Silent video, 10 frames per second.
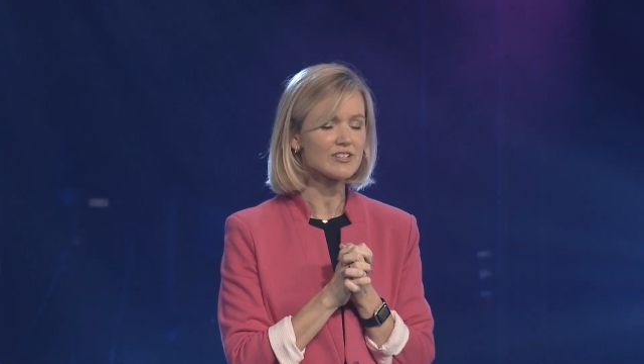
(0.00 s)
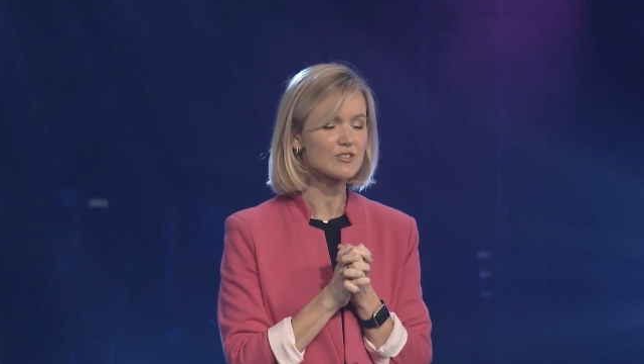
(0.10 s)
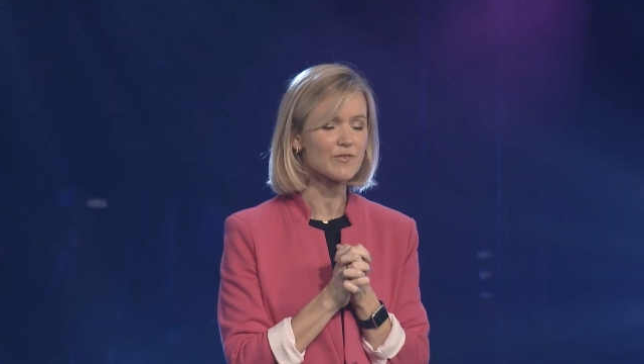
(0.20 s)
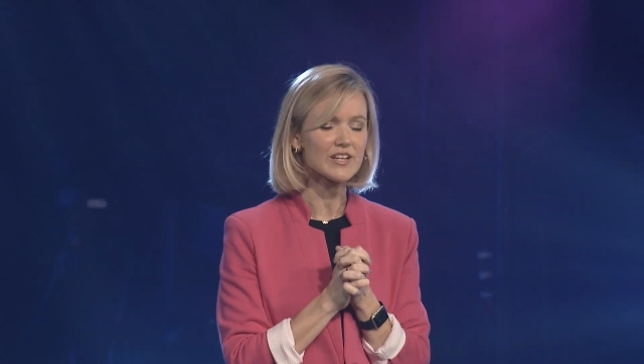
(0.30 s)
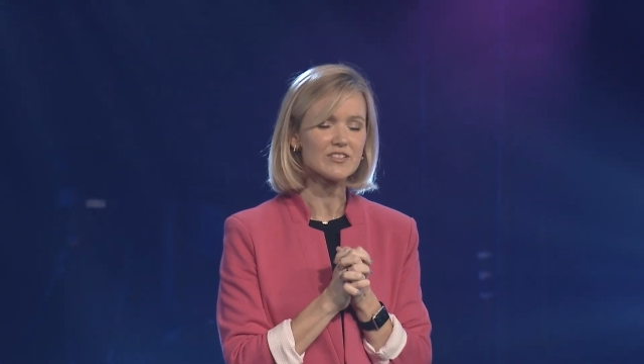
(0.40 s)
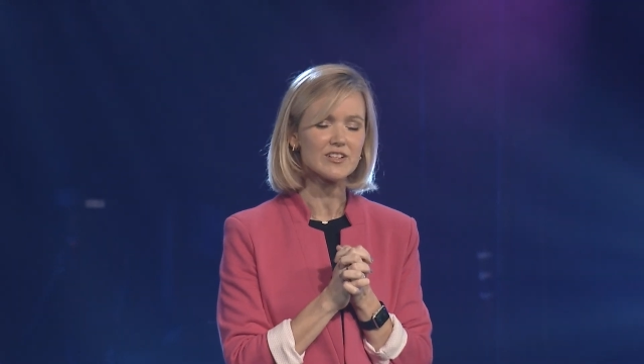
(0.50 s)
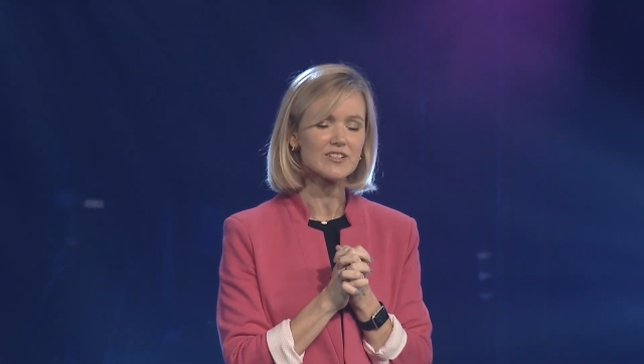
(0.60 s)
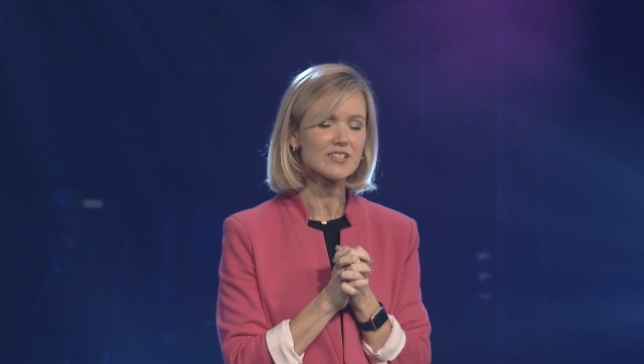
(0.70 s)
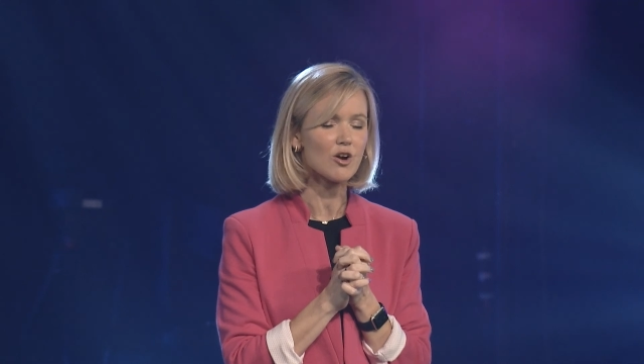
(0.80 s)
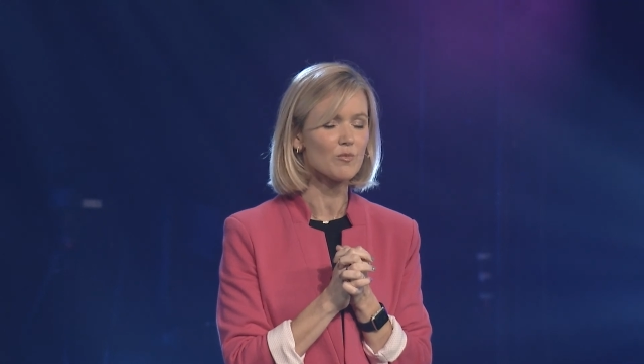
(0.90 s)
is facing
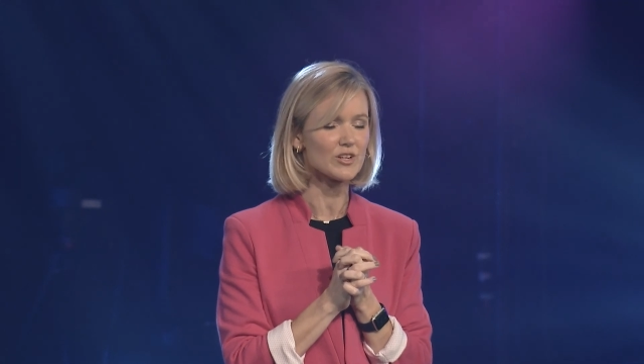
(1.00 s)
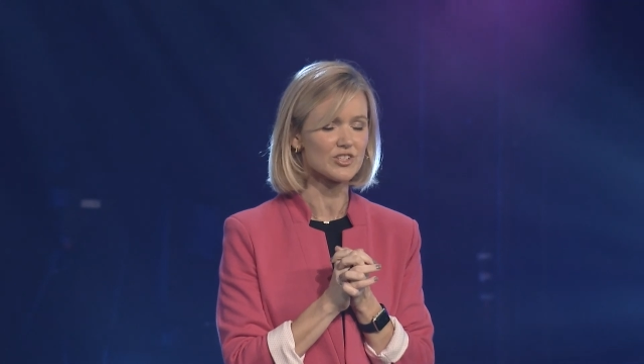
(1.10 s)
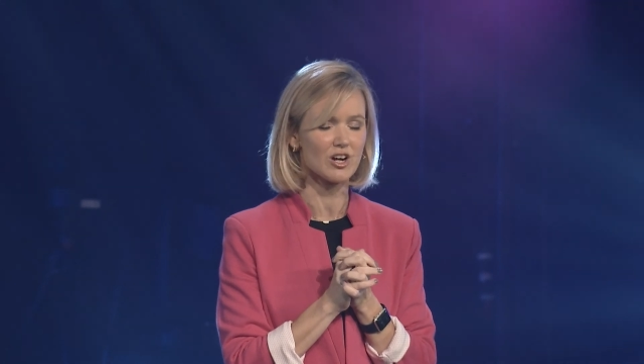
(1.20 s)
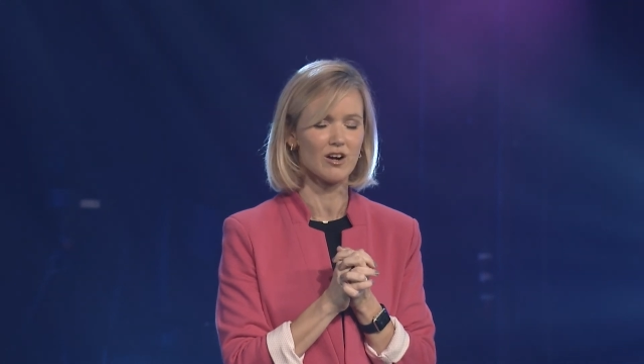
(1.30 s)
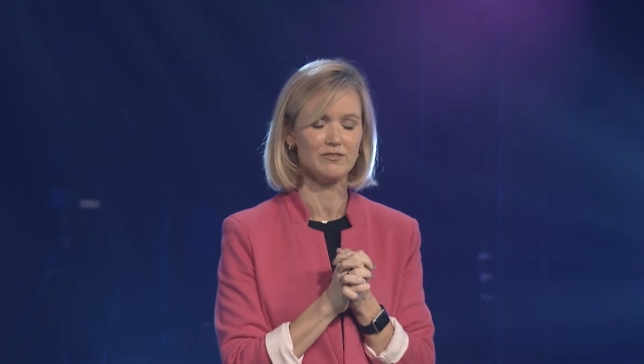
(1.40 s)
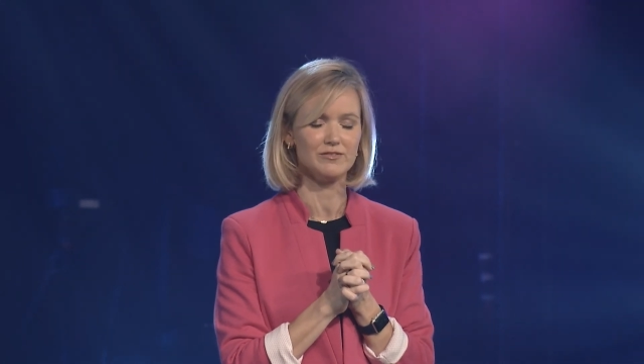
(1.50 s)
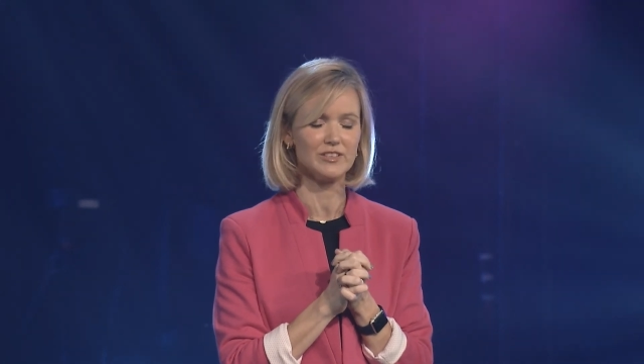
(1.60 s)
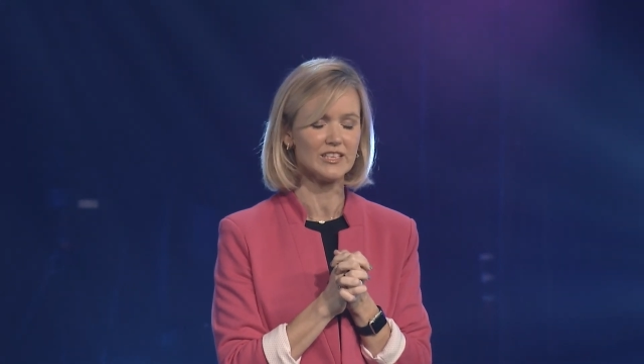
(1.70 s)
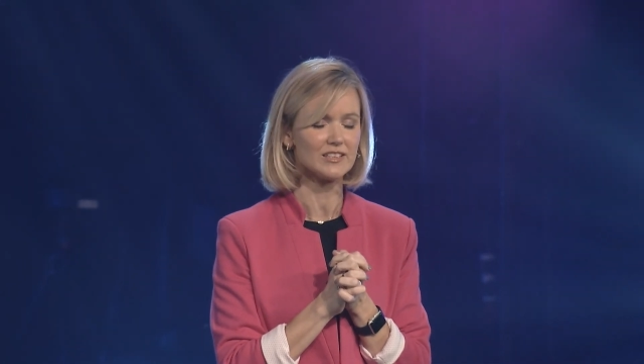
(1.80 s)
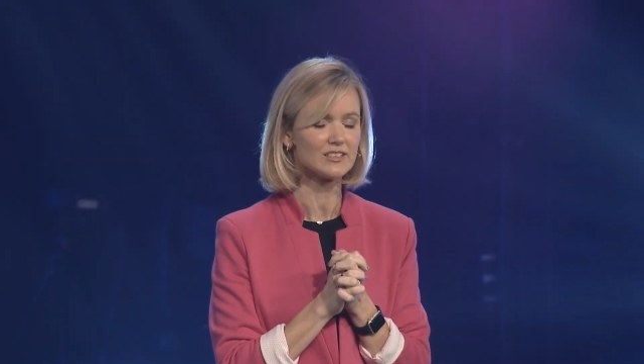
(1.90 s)
so much
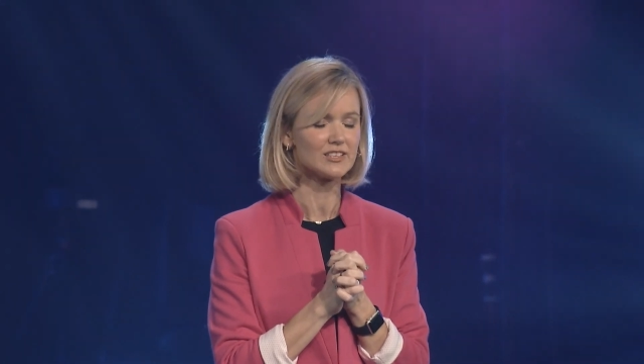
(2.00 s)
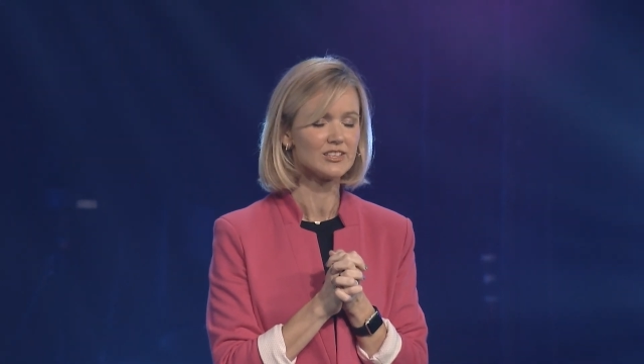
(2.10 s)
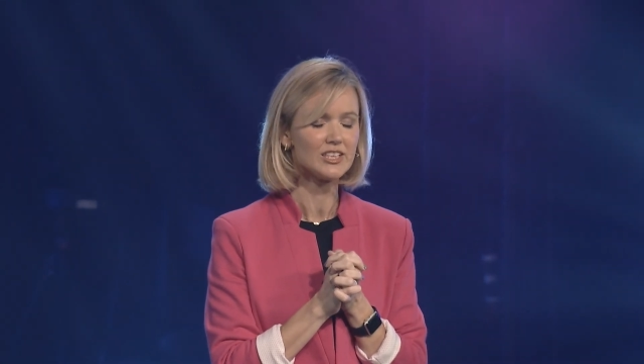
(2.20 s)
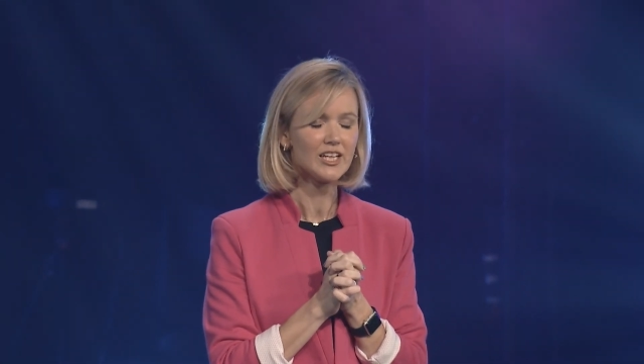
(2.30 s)
conflict.